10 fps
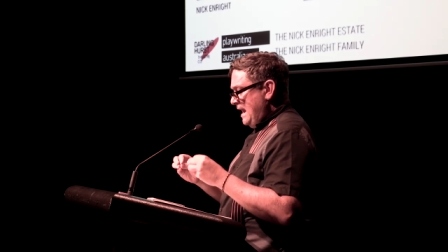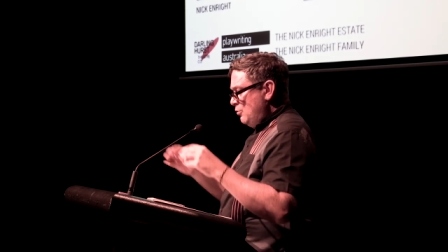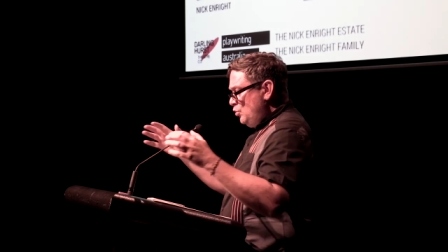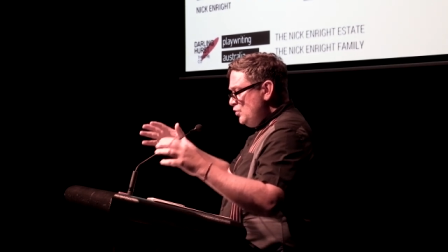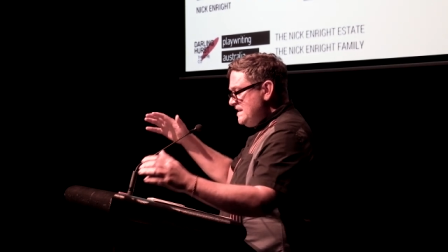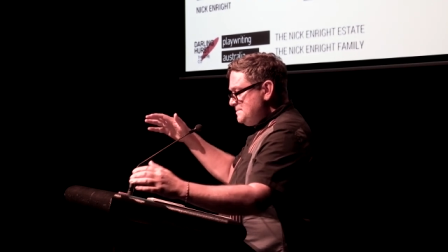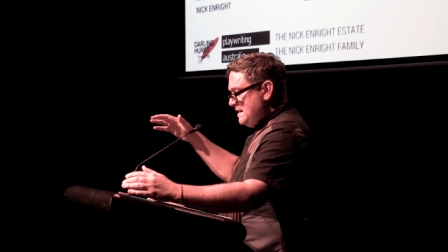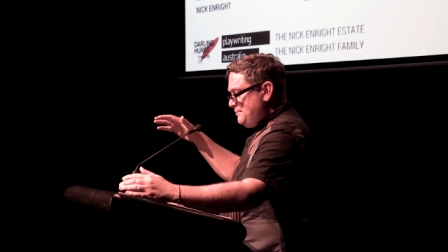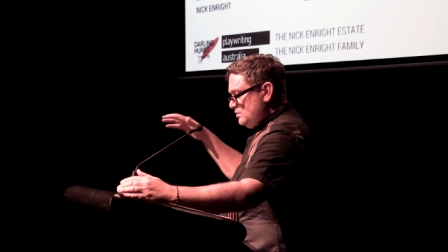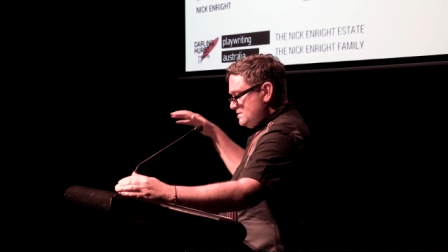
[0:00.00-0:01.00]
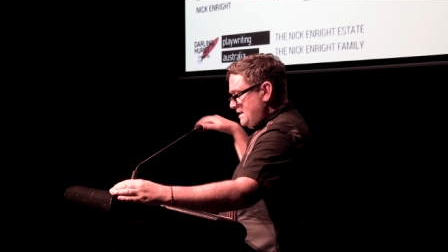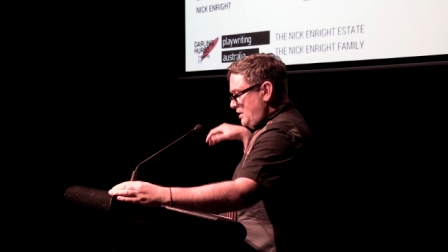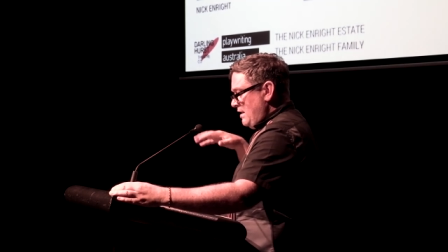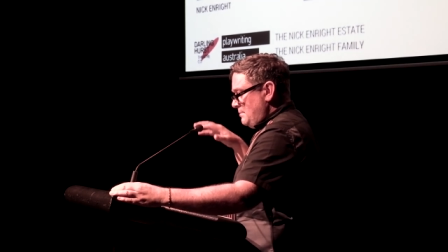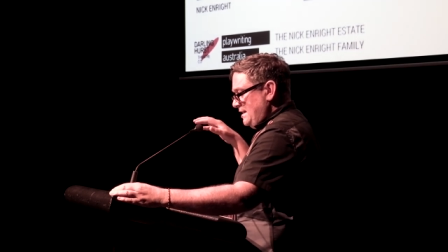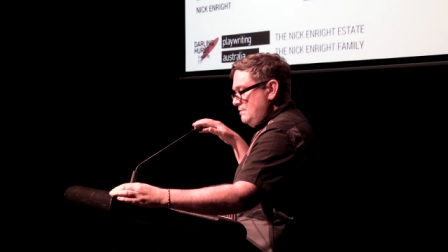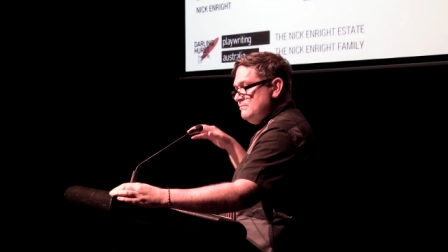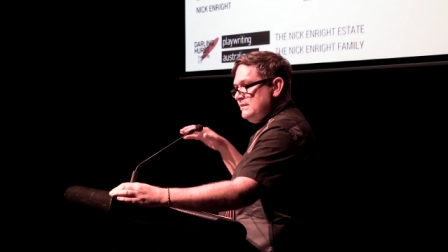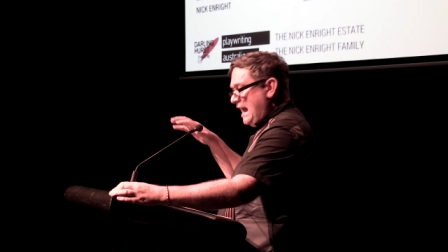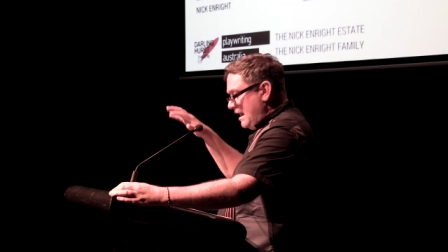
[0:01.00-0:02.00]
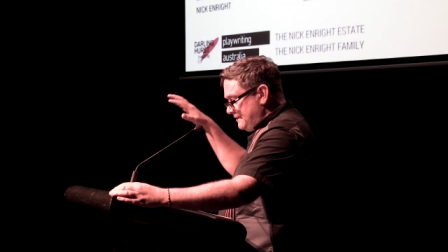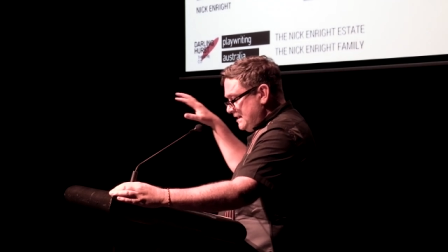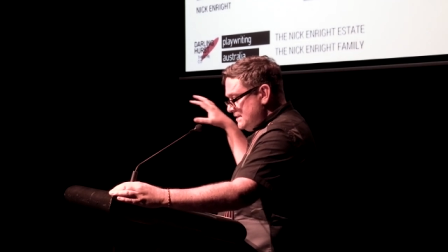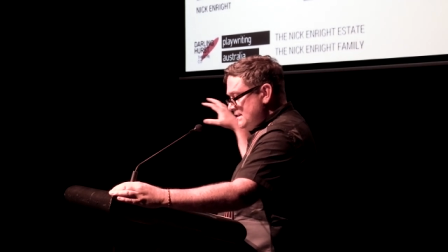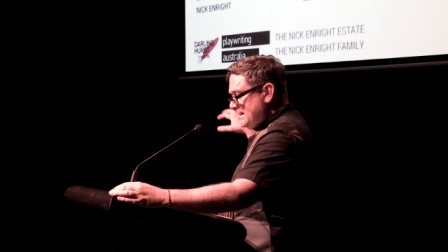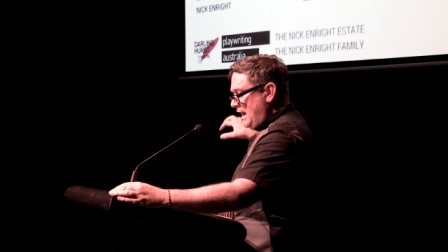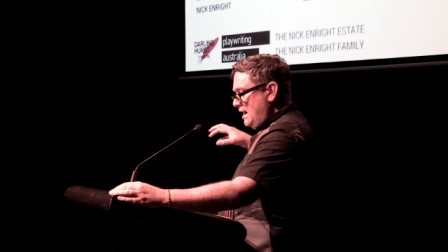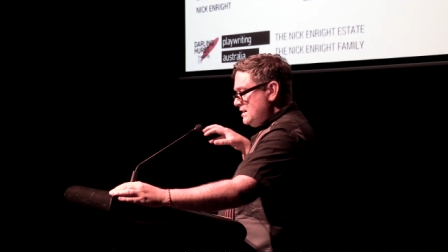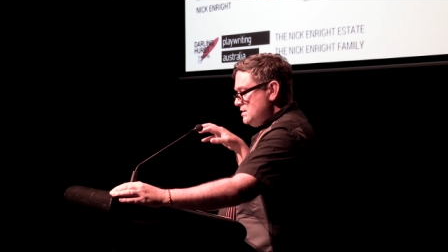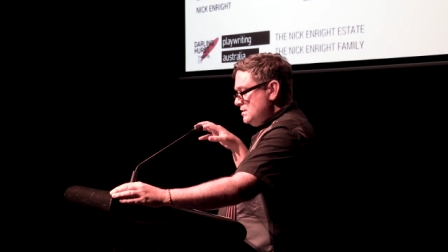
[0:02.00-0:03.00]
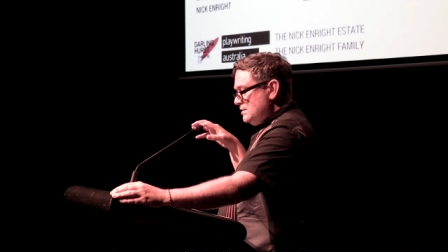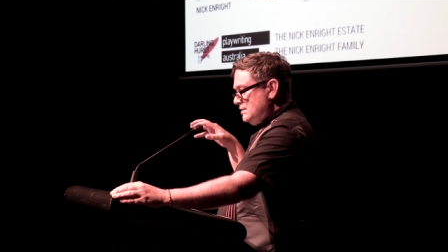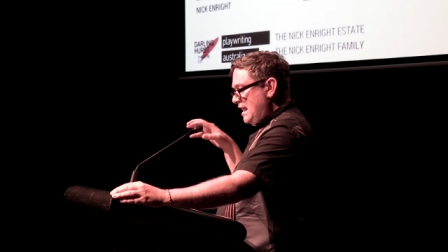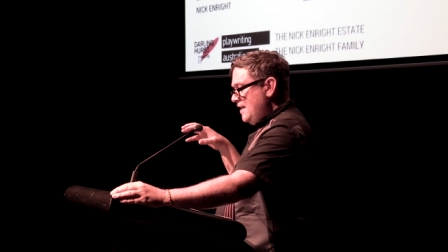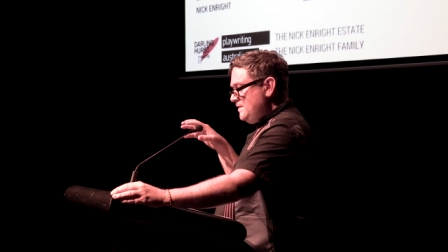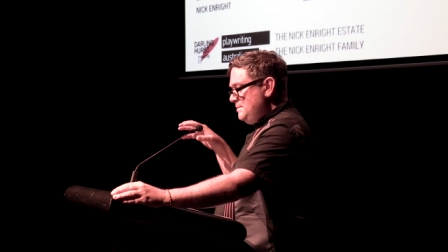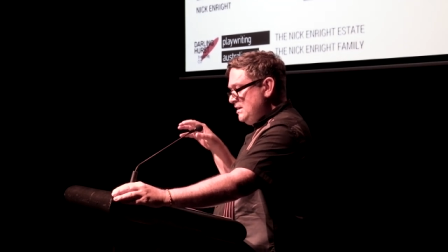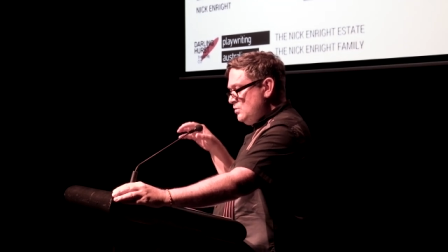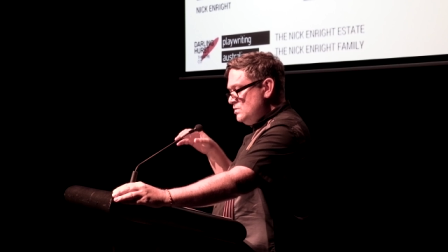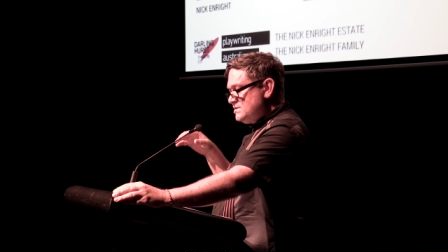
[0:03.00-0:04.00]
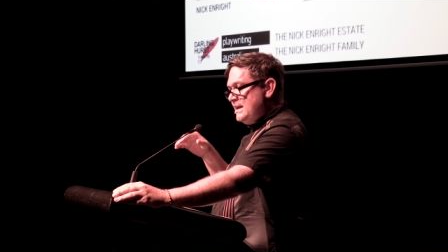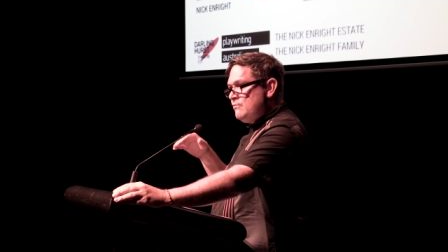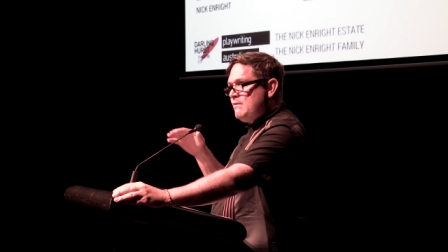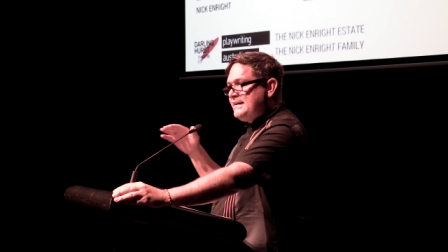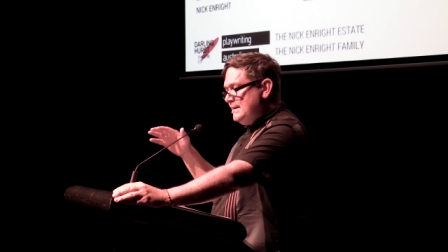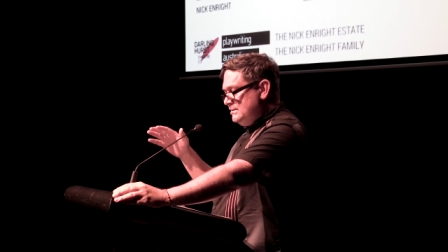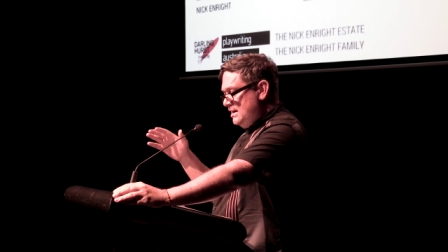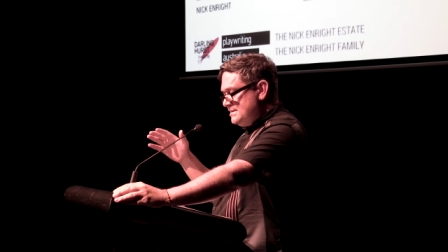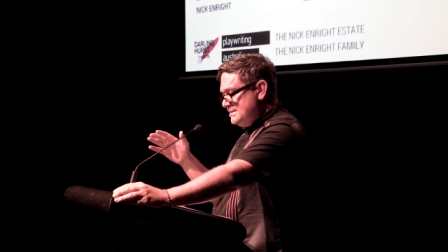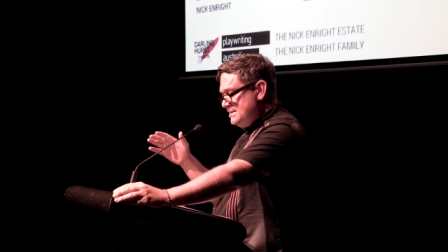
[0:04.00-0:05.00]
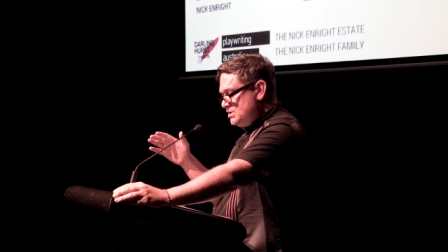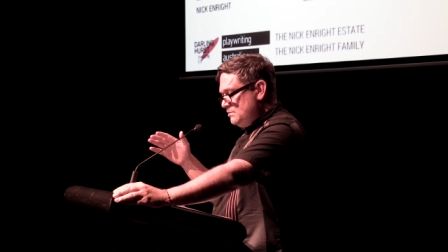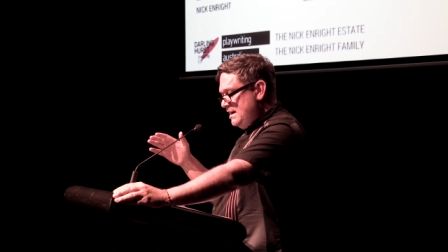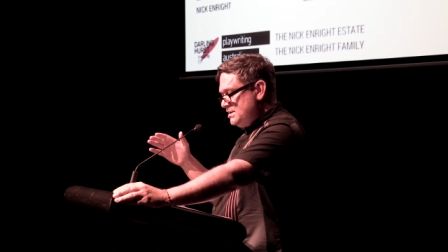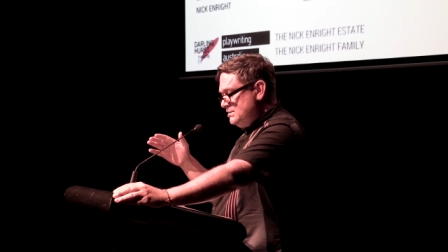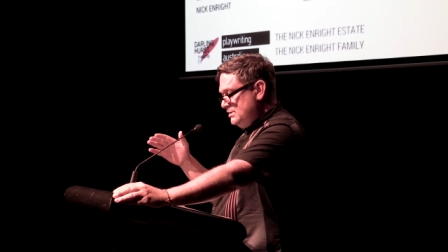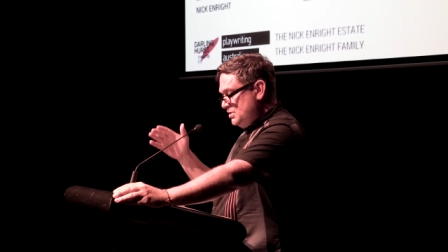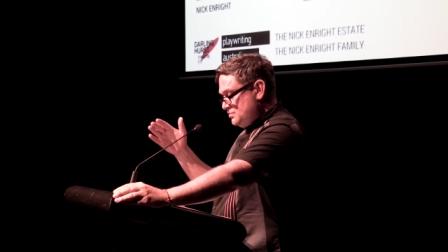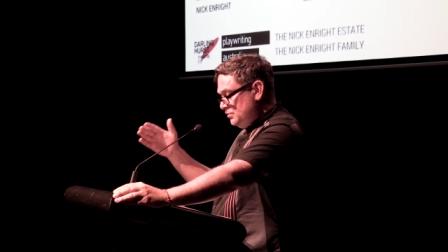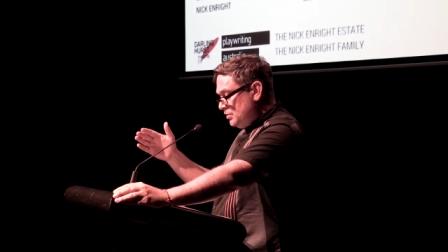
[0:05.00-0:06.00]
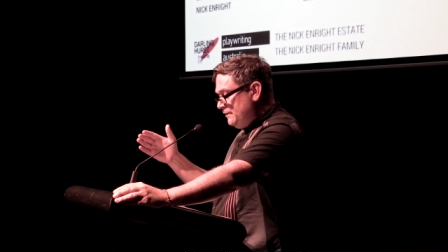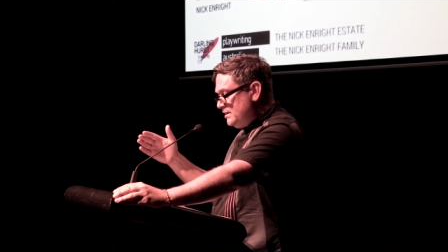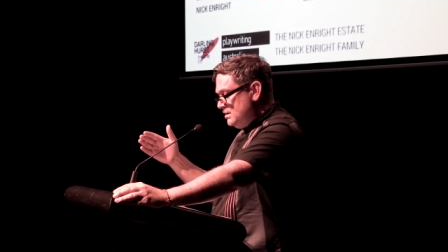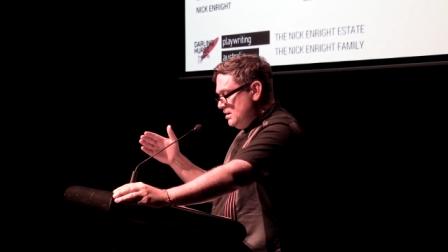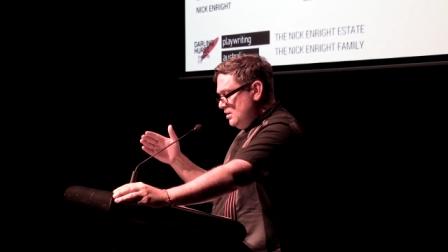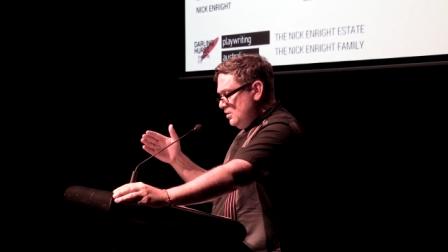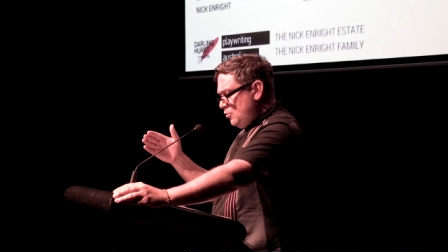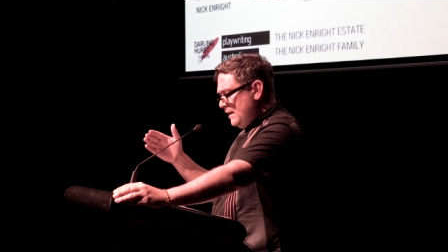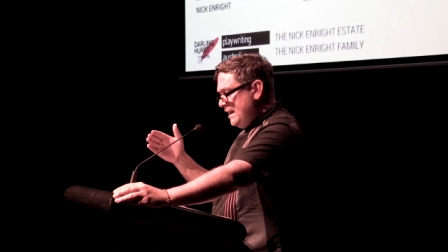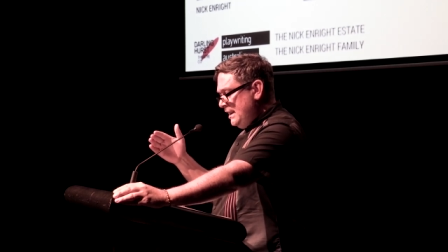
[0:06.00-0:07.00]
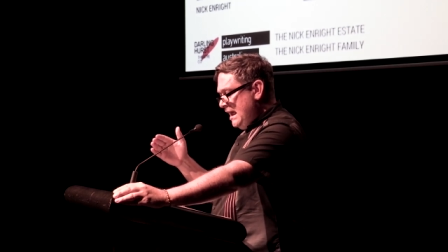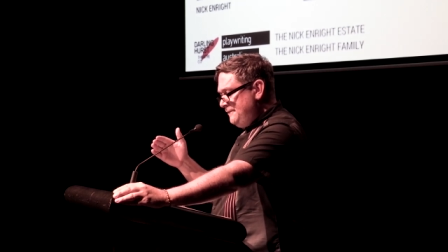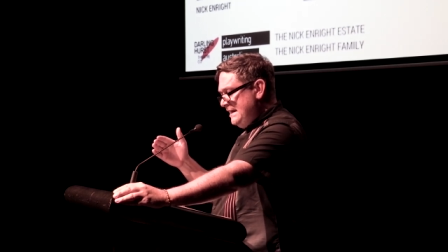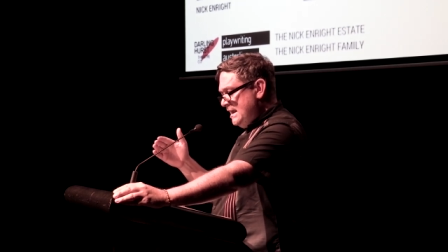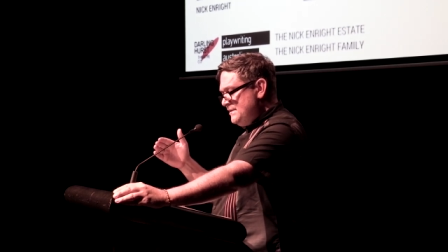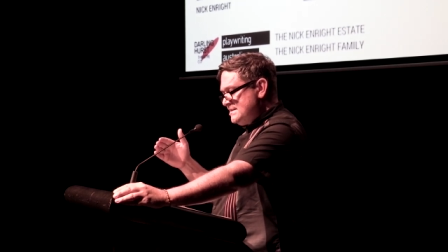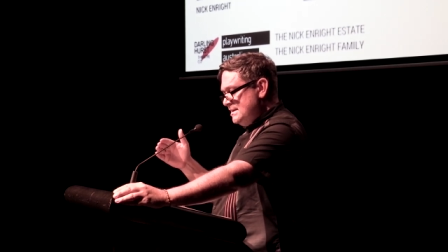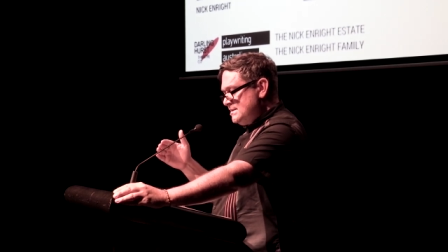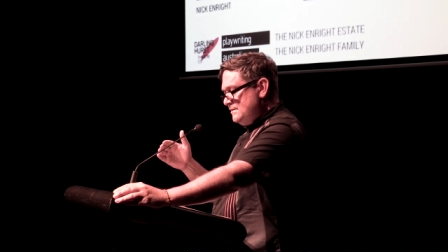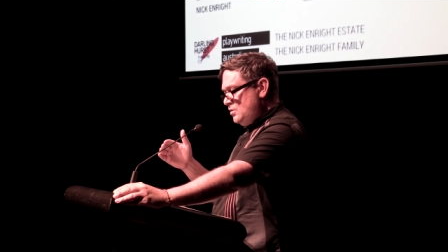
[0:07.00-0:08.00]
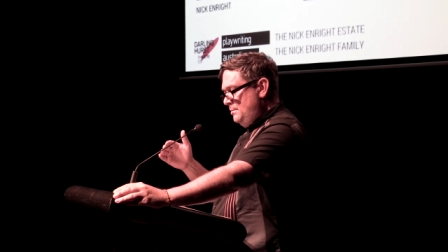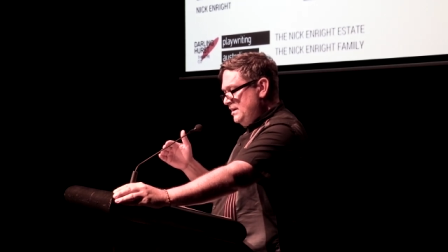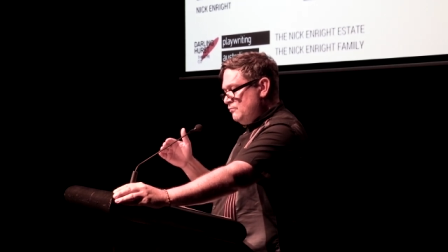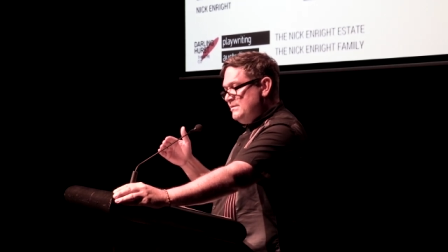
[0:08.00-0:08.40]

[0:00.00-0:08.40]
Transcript: are all these people sitting around me laughing in the dark, laughing because they recognize the situation and the truth of it, or are they laughing out of a sense of comic